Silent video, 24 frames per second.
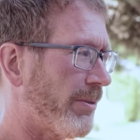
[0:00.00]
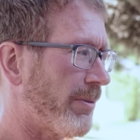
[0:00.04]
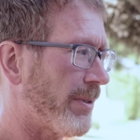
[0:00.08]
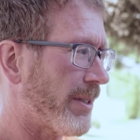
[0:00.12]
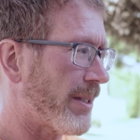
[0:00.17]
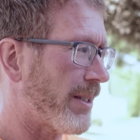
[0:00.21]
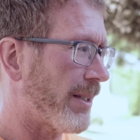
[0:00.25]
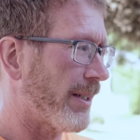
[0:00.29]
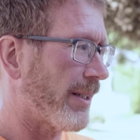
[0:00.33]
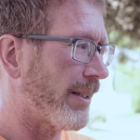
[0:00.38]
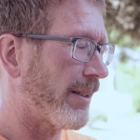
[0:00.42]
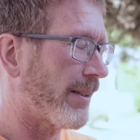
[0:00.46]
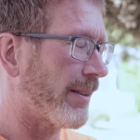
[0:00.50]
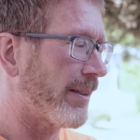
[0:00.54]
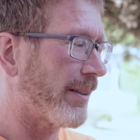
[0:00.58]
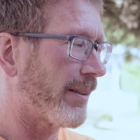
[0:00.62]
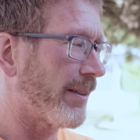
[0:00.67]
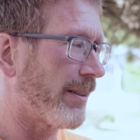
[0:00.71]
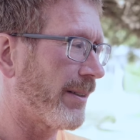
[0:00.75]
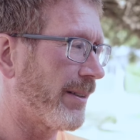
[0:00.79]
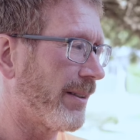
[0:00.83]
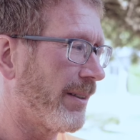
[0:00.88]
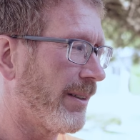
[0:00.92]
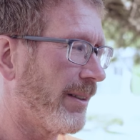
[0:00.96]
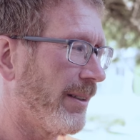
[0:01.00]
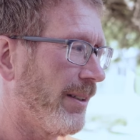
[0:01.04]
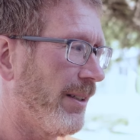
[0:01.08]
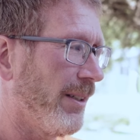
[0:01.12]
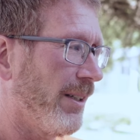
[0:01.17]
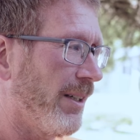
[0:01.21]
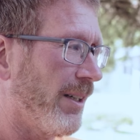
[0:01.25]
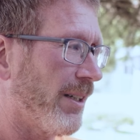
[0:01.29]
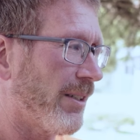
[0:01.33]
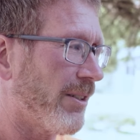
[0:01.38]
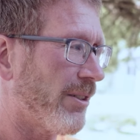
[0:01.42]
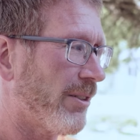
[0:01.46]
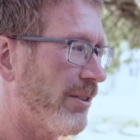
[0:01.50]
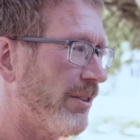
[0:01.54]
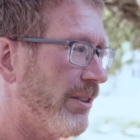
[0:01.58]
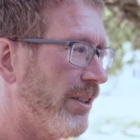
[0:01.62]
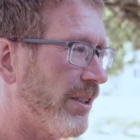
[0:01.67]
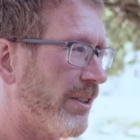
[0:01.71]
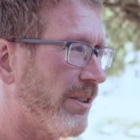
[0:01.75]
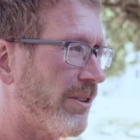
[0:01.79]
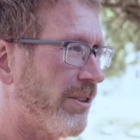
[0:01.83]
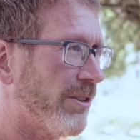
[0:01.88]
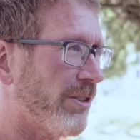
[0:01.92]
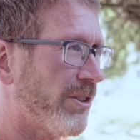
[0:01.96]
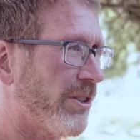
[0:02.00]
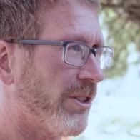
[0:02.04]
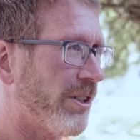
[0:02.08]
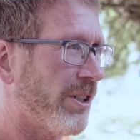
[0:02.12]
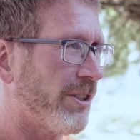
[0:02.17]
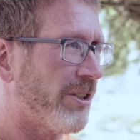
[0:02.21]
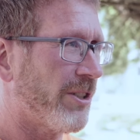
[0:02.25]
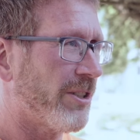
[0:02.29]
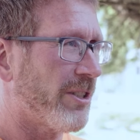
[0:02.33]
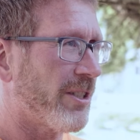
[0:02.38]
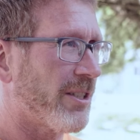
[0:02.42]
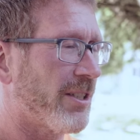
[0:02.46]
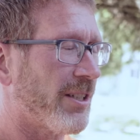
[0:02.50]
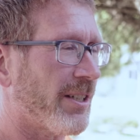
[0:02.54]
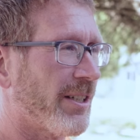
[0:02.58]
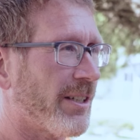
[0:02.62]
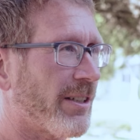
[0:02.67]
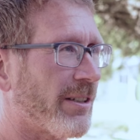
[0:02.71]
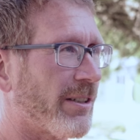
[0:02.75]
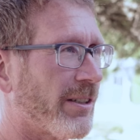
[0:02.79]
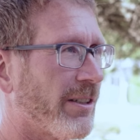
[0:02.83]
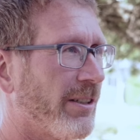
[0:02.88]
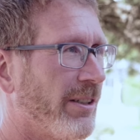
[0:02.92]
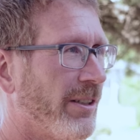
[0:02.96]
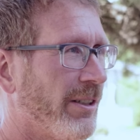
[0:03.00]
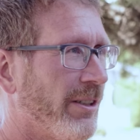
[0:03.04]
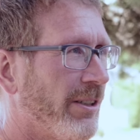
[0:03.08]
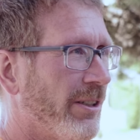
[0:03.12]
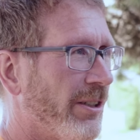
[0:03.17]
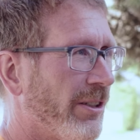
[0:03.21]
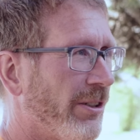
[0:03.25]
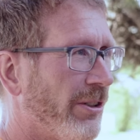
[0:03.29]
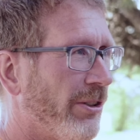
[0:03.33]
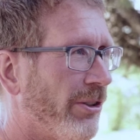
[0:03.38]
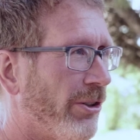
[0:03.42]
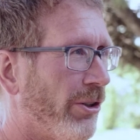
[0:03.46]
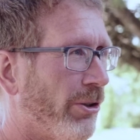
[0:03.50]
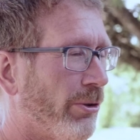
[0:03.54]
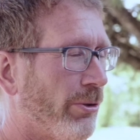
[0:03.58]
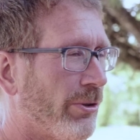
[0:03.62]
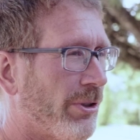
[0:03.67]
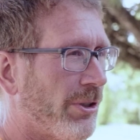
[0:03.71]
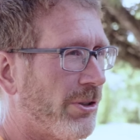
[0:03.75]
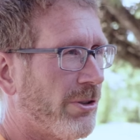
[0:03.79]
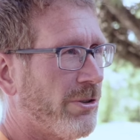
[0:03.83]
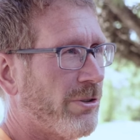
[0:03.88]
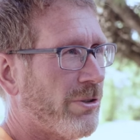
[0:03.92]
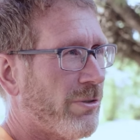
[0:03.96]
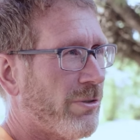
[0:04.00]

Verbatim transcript: too is like, I couldn't in good conscience like know that